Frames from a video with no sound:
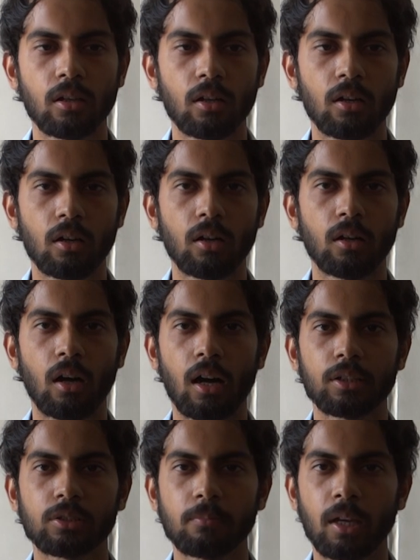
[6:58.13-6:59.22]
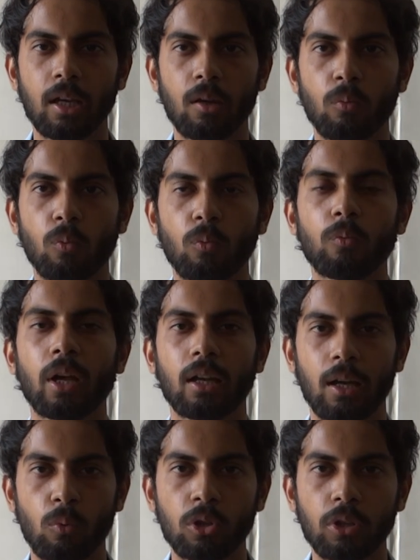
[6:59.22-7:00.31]
asked me where
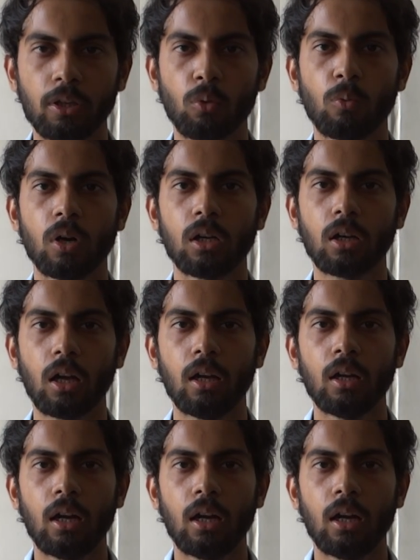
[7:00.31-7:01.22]
I wanted to work